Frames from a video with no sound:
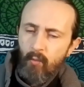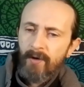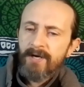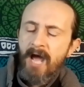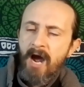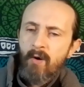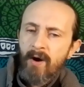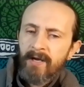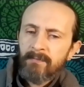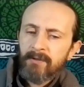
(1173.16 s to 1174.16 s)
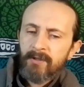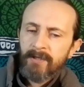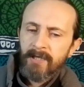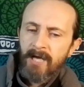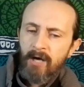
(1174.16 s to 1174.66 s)
where now I am
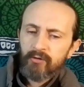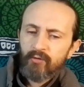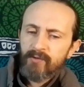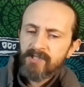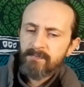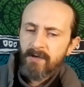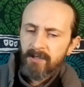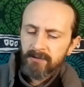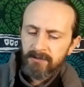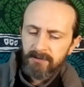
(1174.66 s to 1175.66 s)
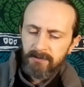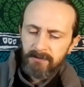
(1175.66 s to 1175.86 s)
learning how to respond,